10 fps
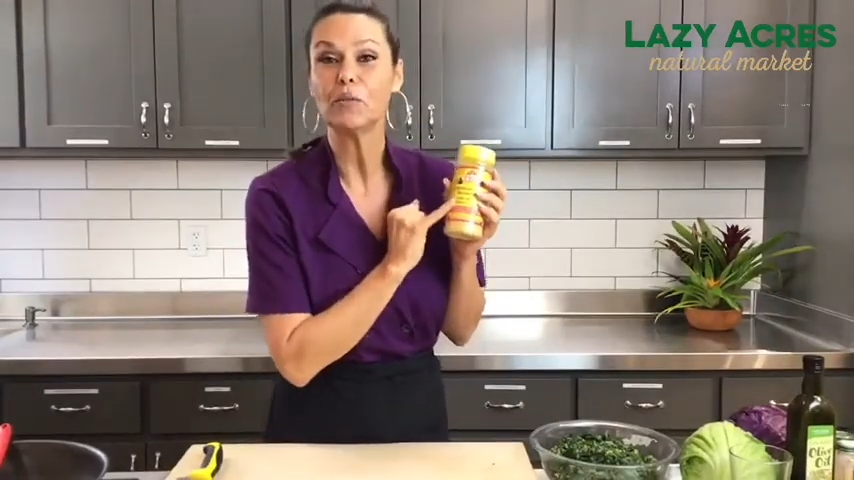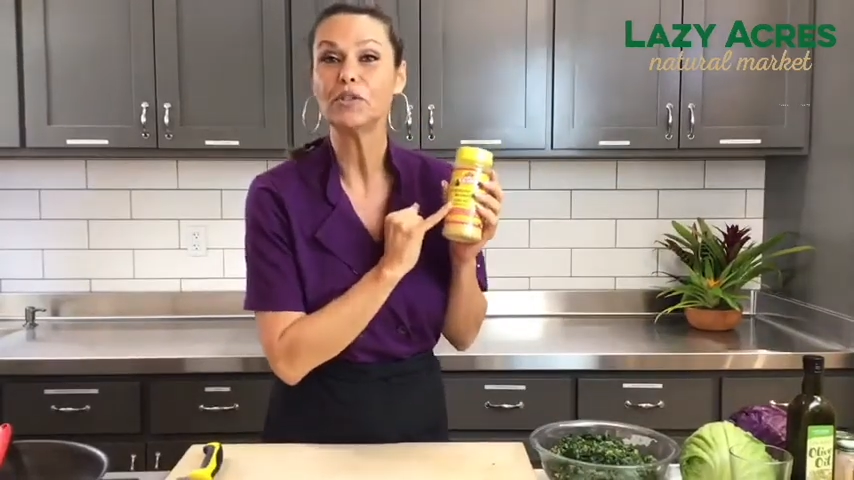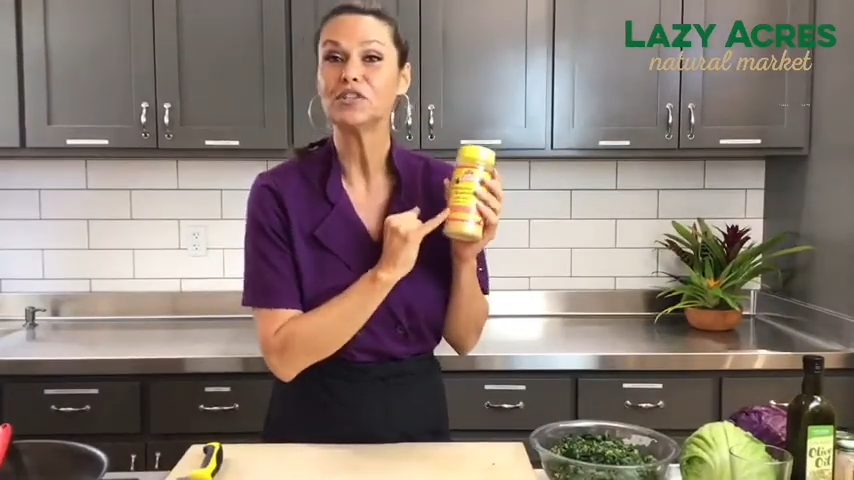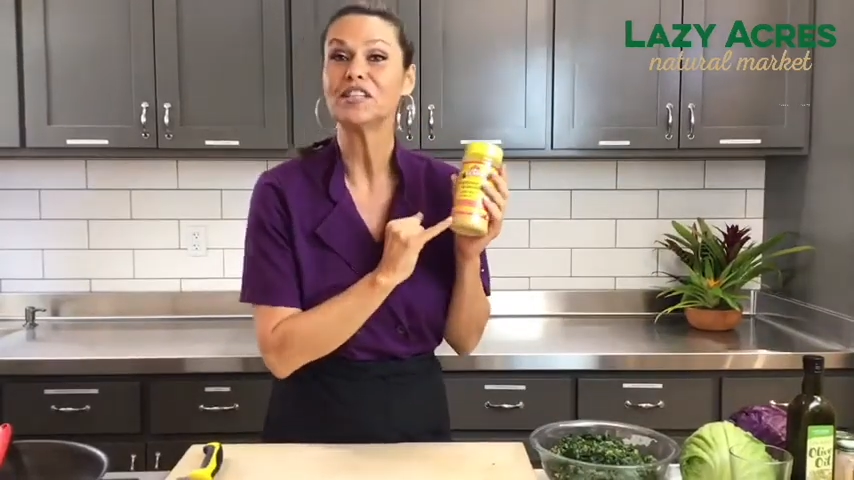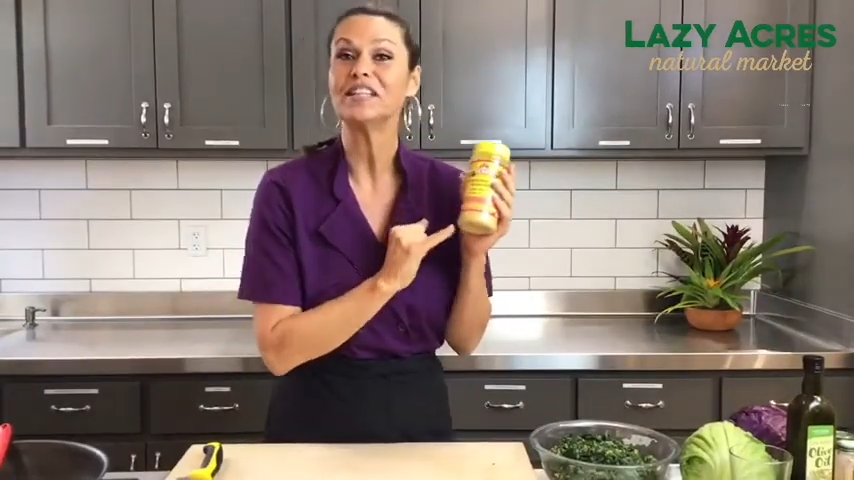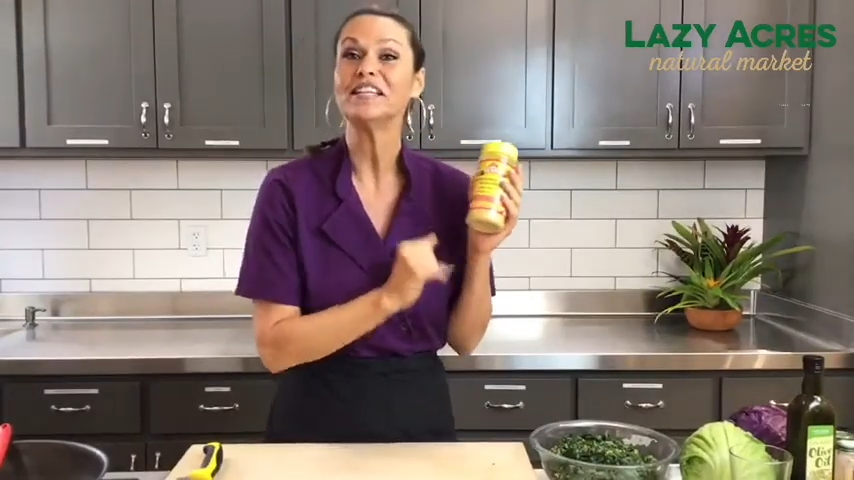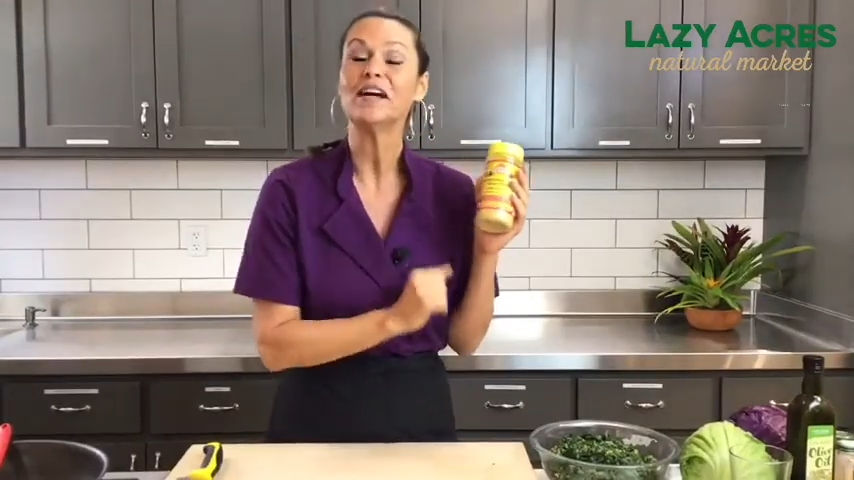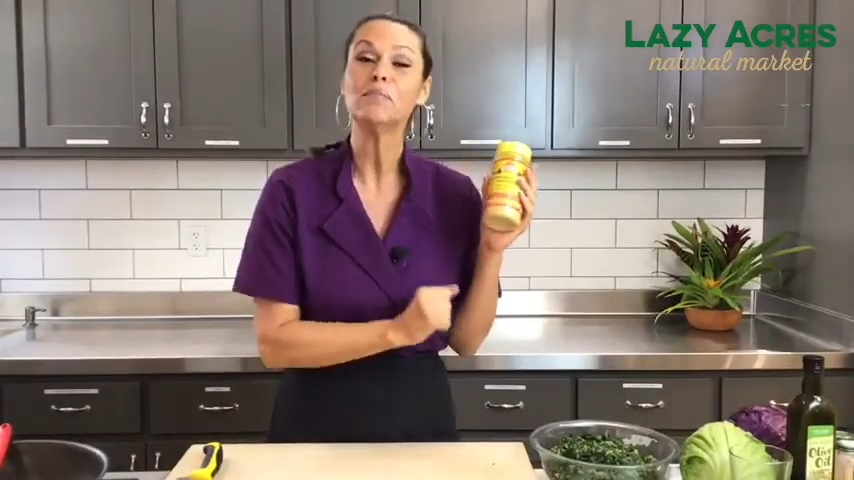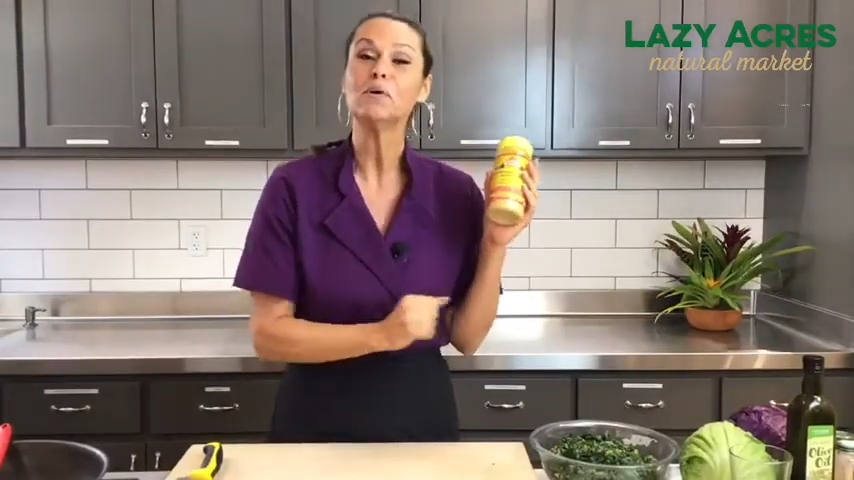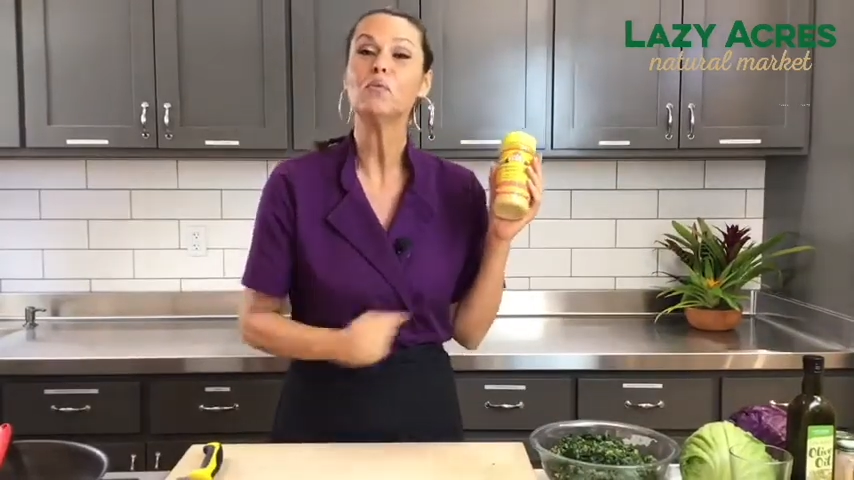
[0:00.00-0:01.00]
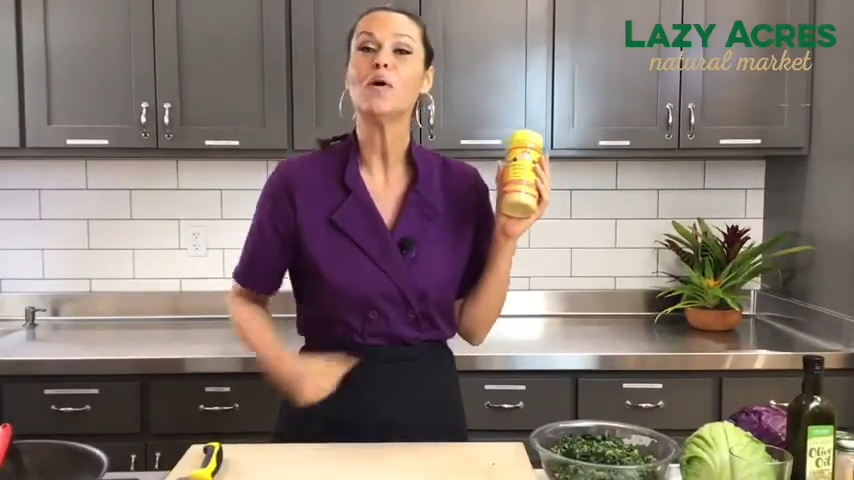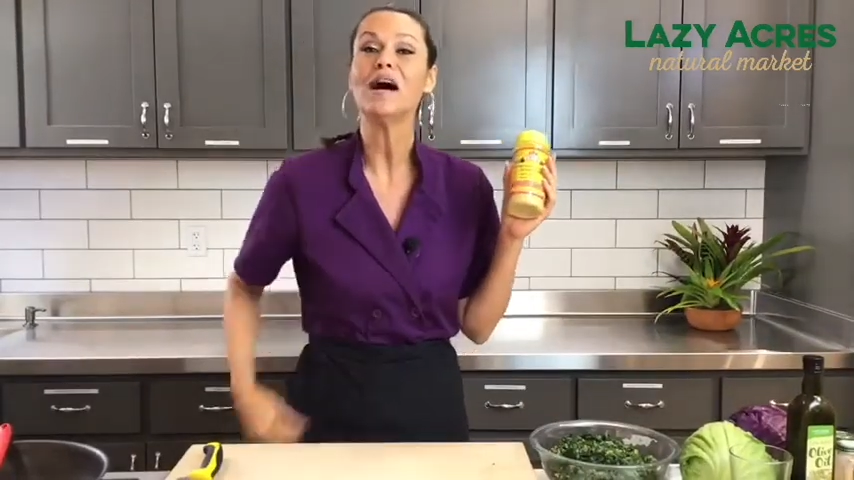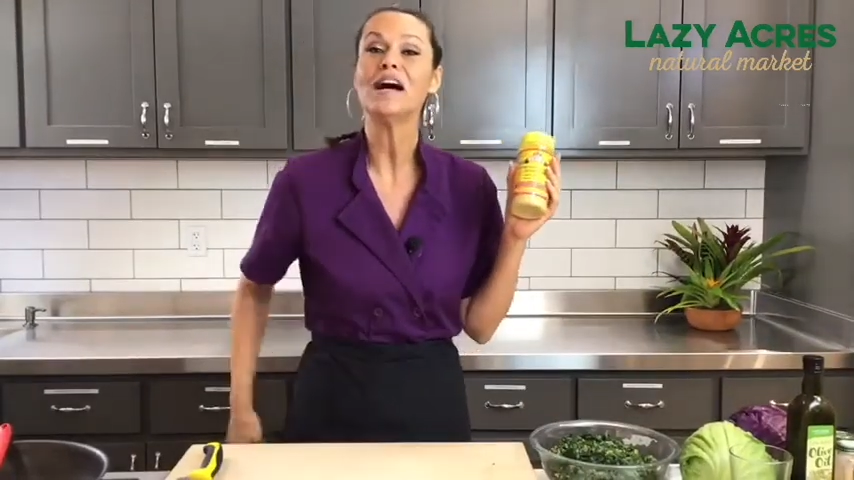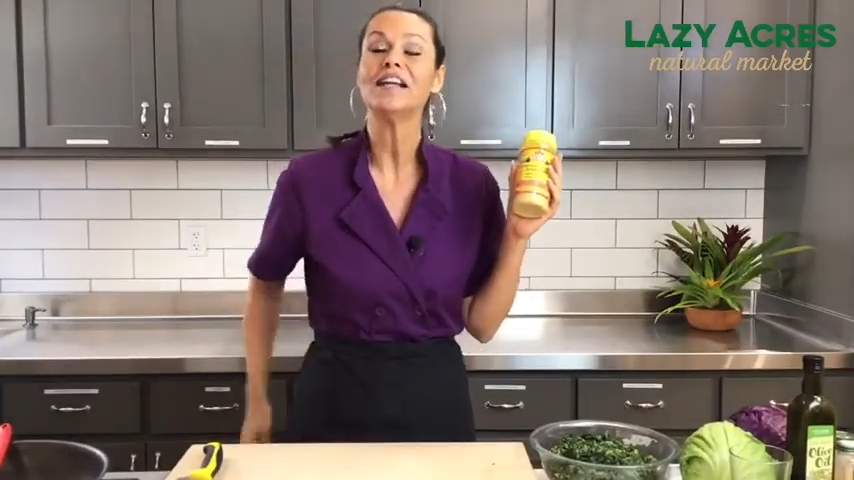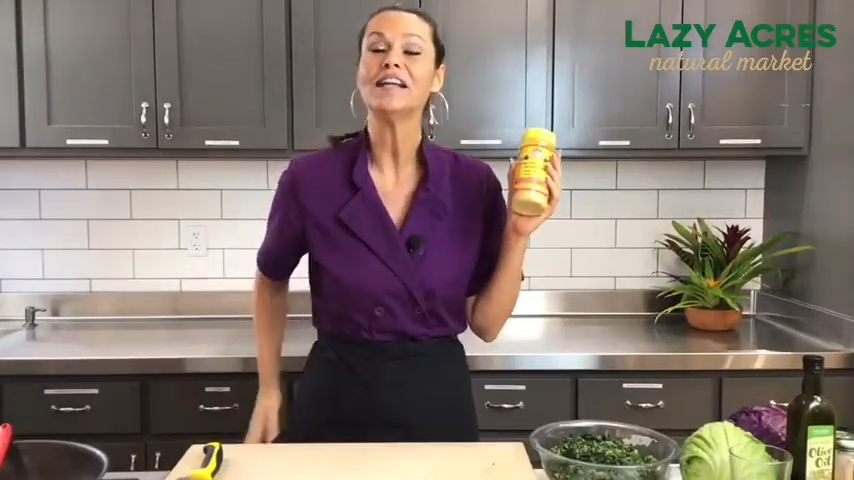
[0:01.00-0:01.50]
which is the
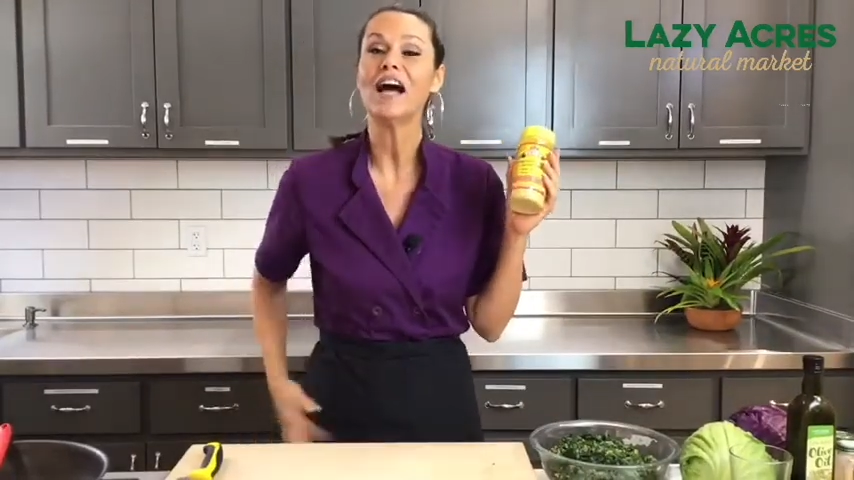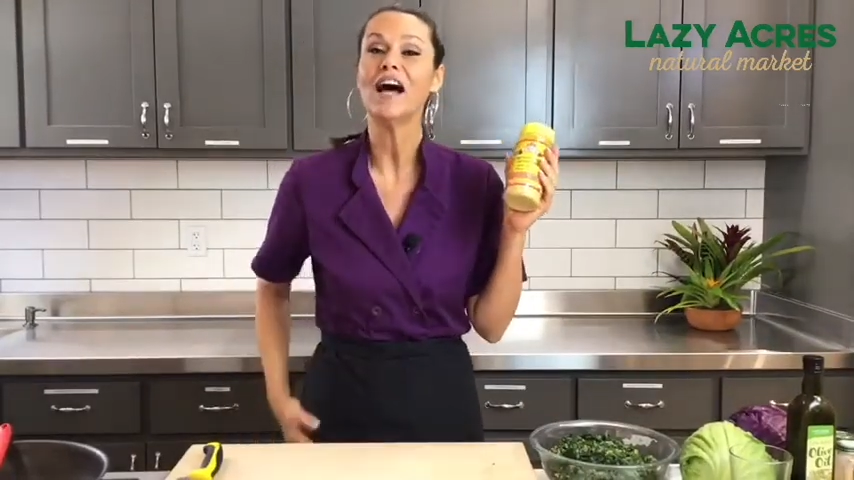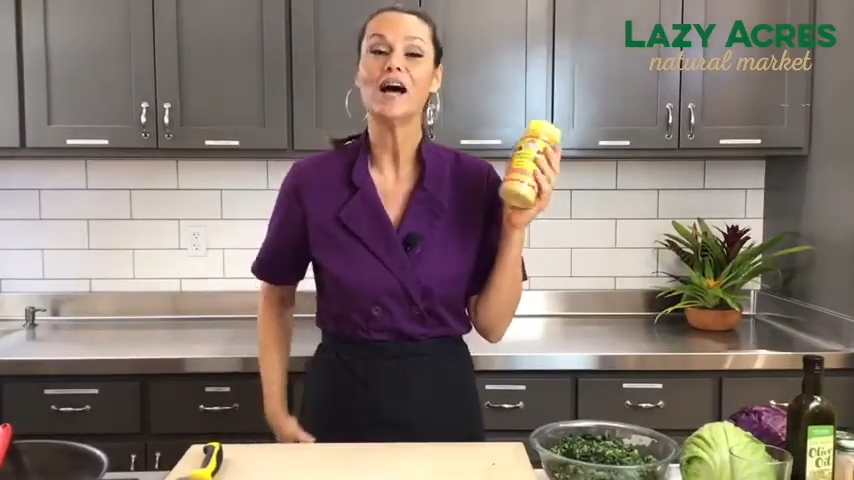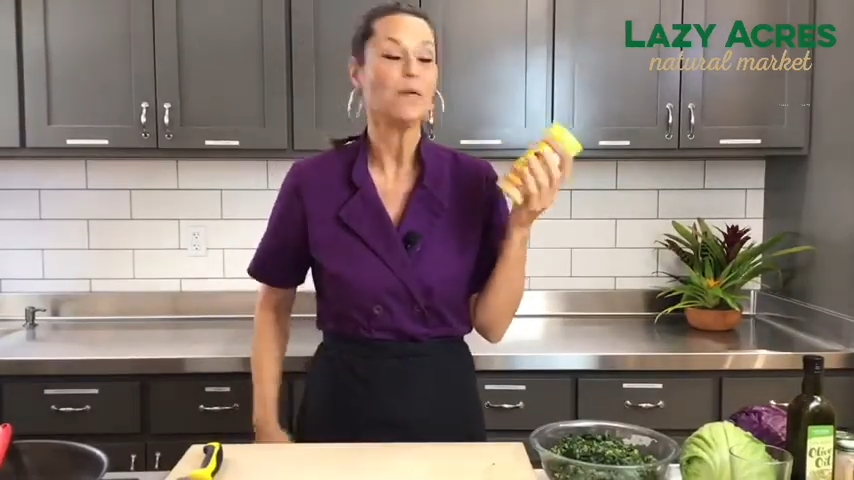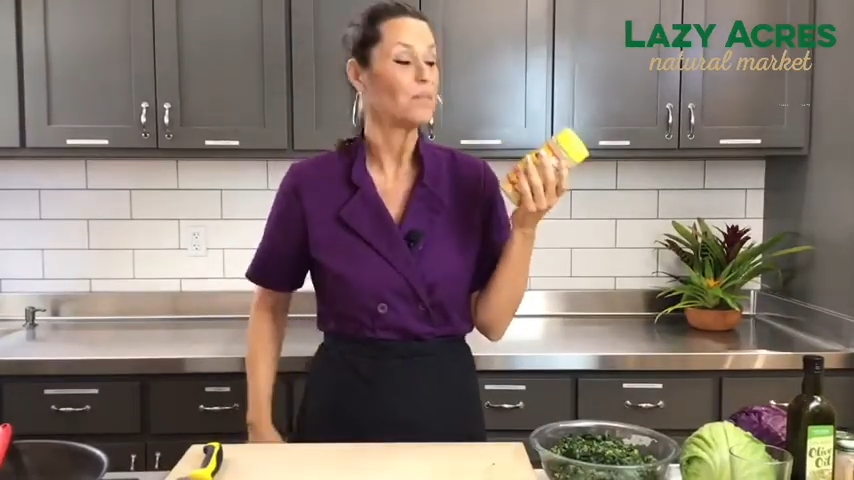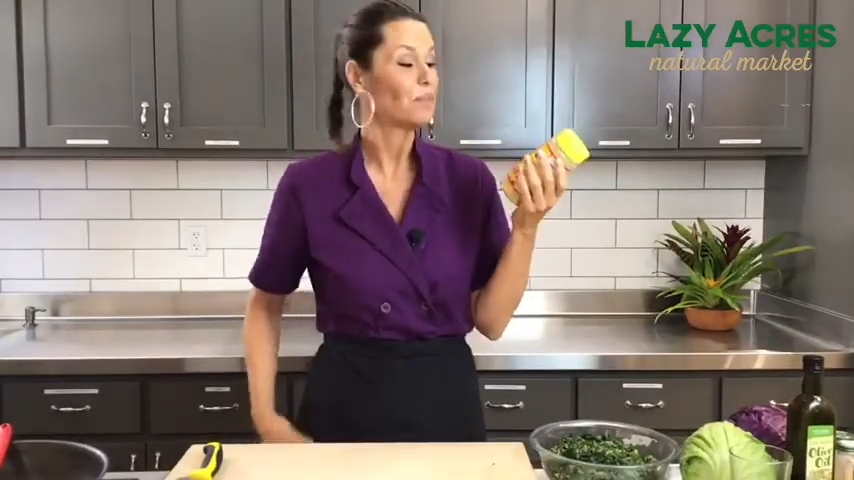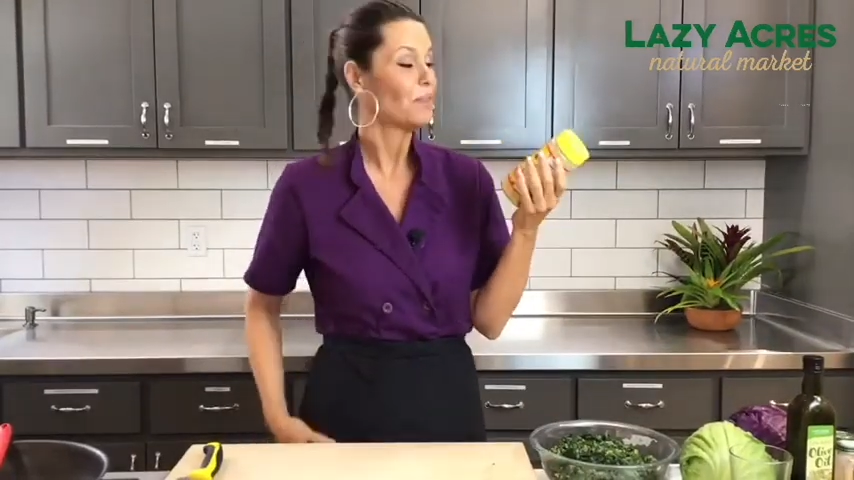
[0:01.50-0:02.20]
#1